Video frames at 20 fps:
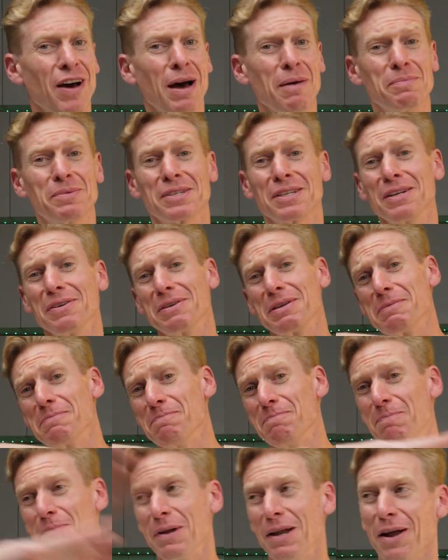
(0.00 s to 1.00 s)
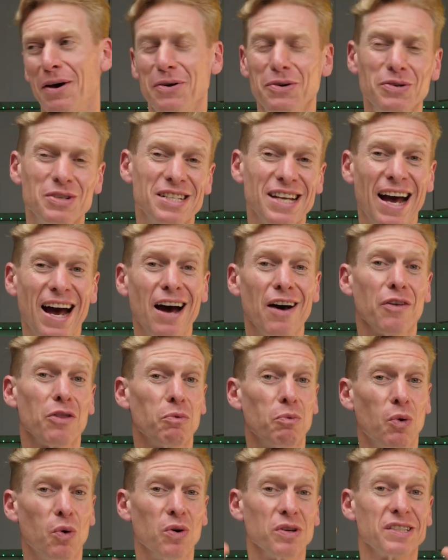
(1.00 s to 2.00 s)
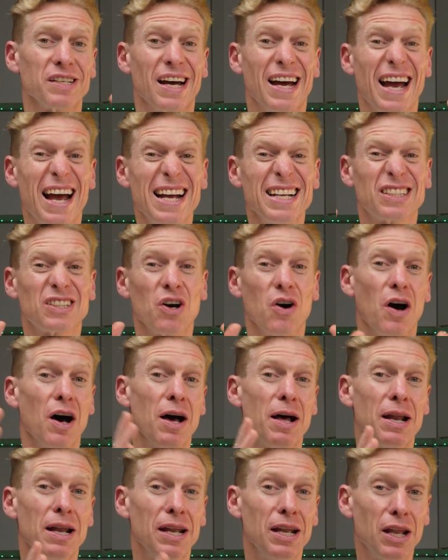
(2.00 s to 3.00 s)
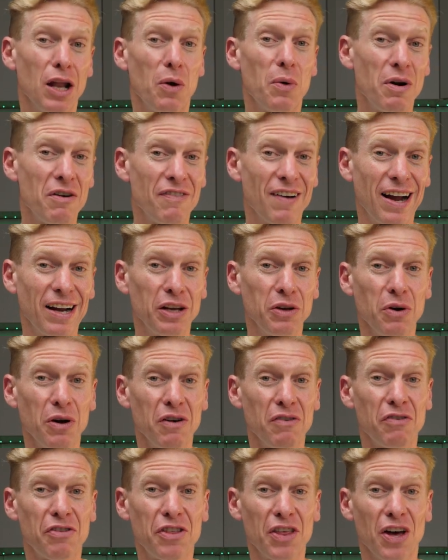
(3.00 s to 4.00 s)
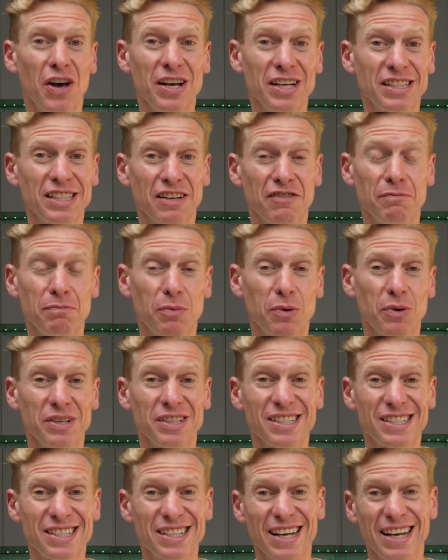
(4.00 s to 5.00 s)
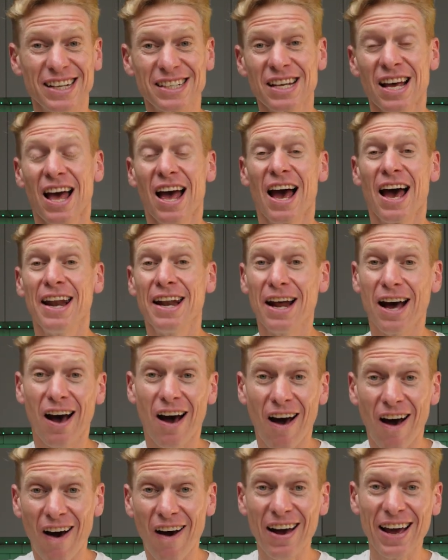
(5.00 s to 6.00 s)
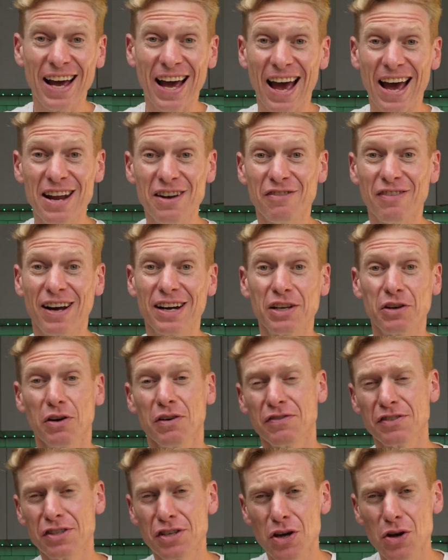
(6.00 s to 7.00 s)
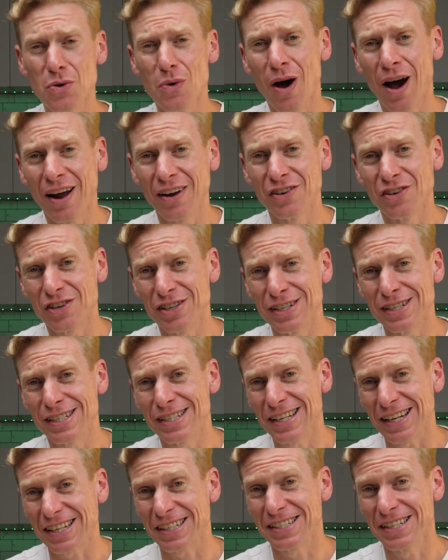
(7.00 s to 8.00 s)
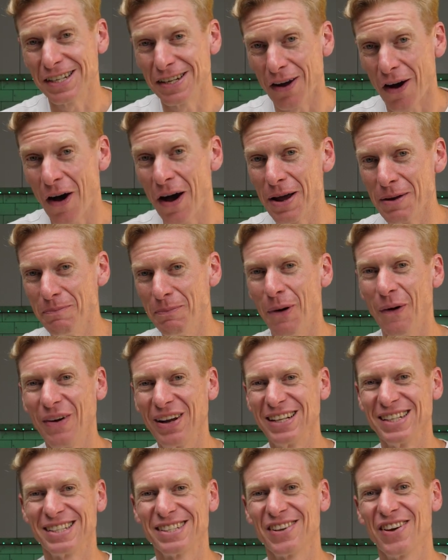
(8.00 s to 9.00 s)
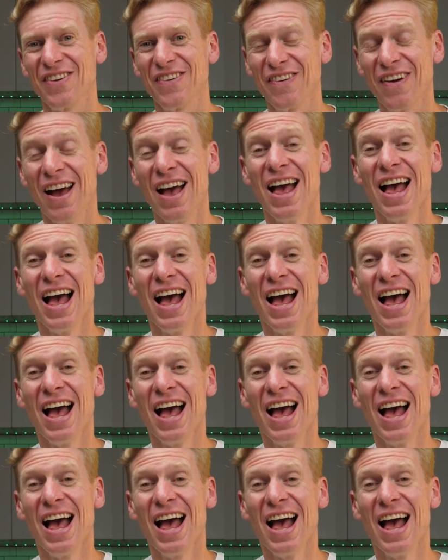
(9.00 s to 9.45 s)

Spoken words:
absolutely blows it out of the water. It's got a lower value of 37.6, an higher end value of 269.2,